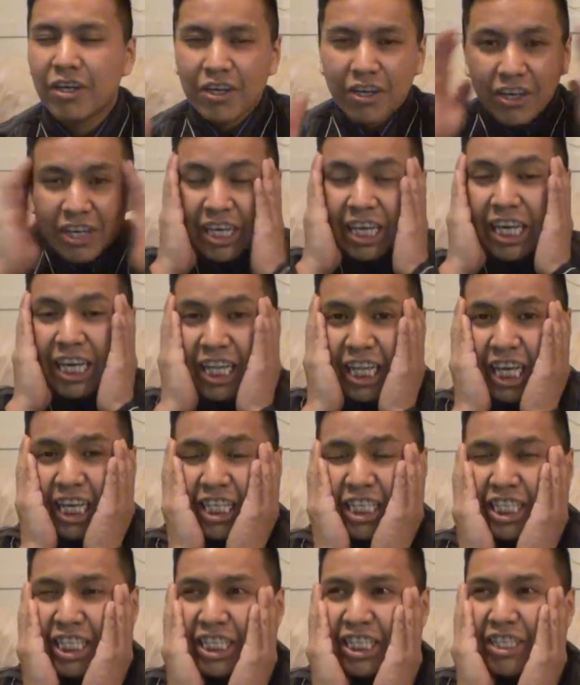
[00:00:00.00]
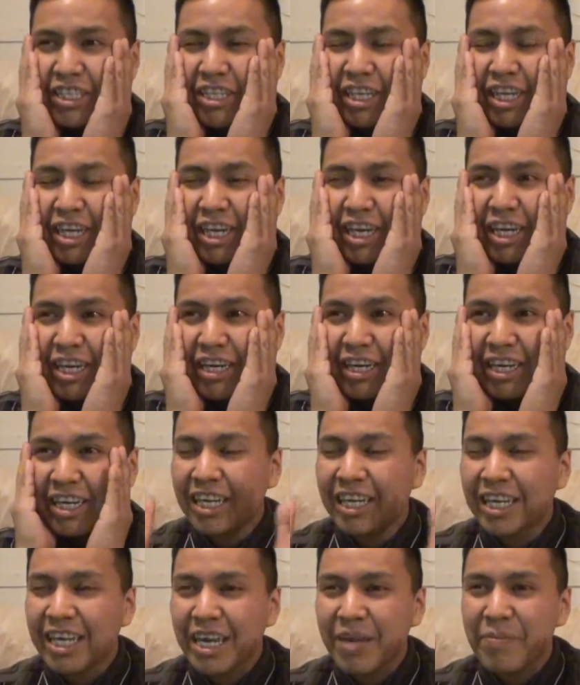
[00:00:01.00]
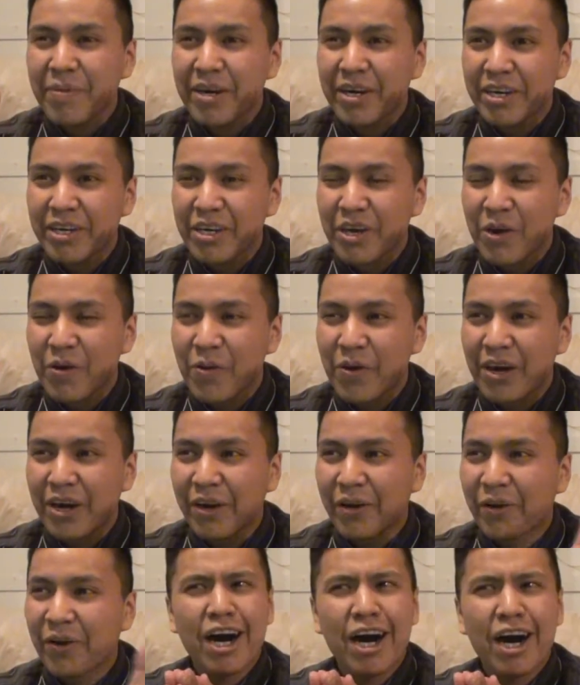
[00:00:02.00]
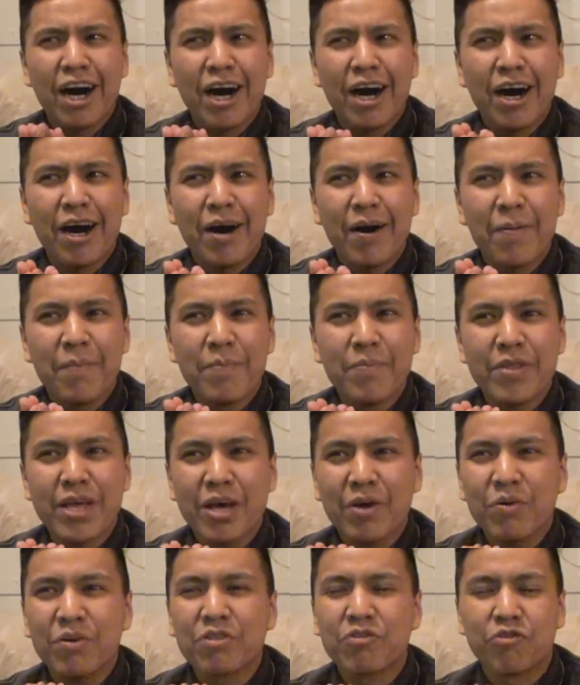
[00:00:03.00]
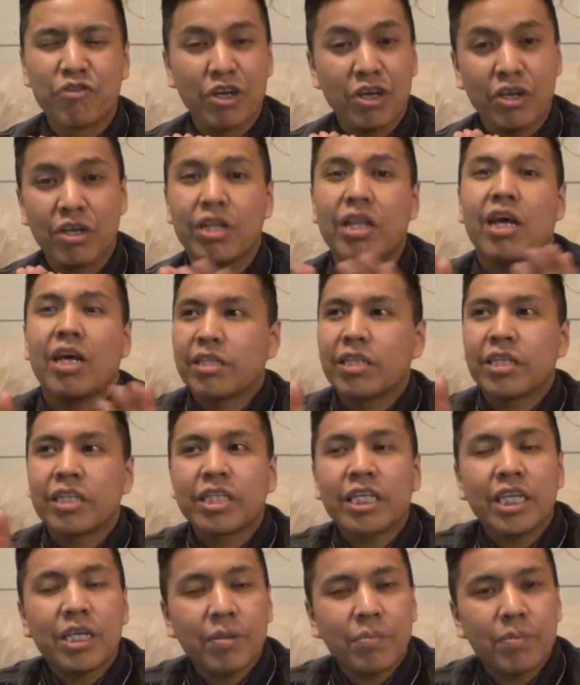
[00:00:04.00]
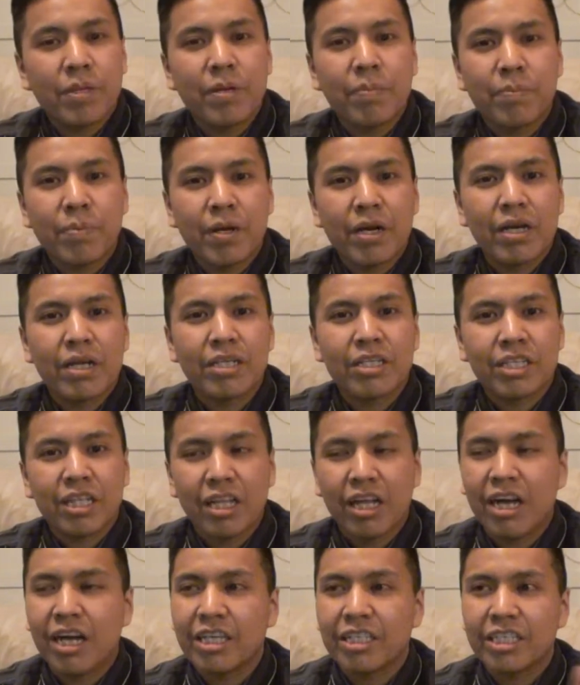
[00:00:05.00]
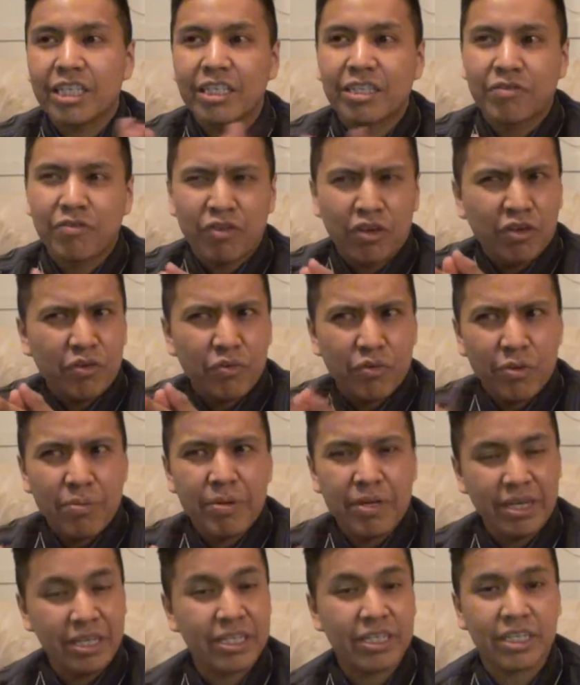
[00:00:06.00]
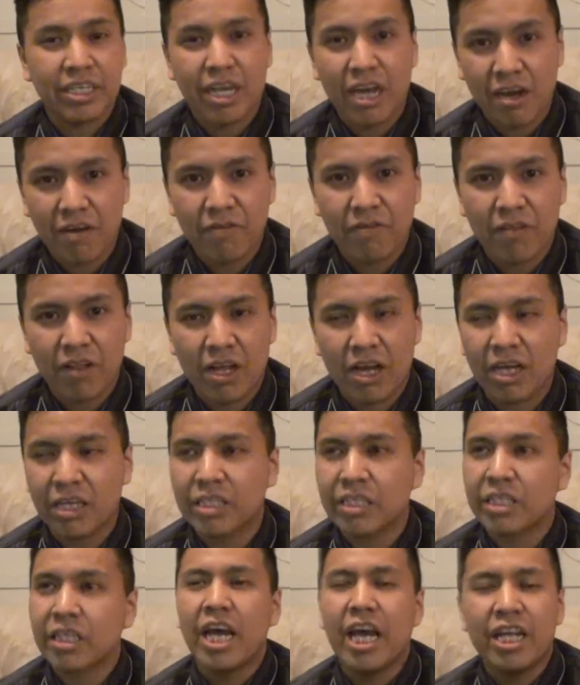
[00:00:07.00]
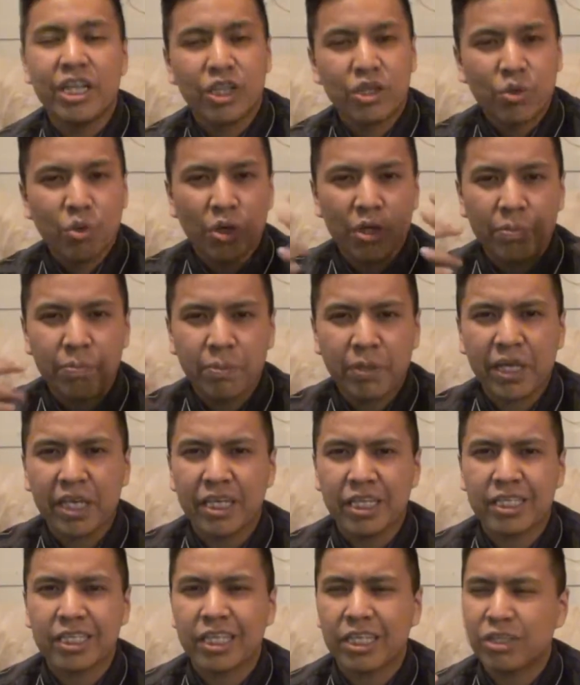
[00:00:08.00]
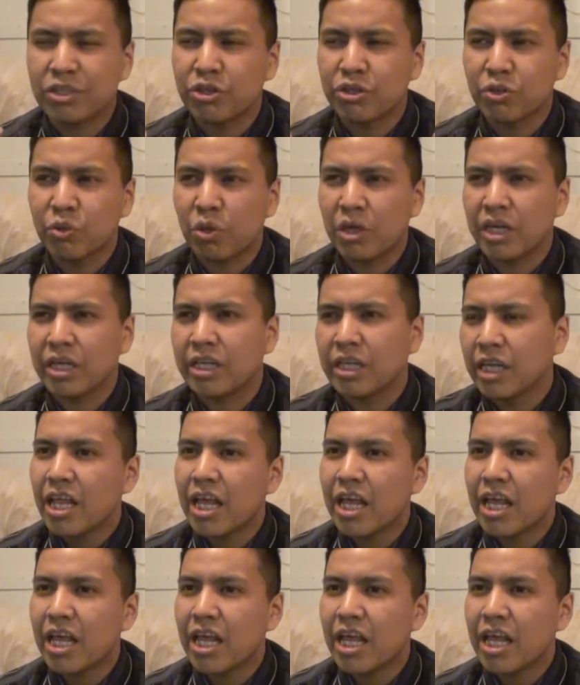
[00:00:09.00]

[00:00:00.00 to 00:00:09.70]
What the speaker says: Okay, that just came out of nowhere. That was the team that brought us Lost. It's very reminiscent of Lost and Twin Peaks intertwined.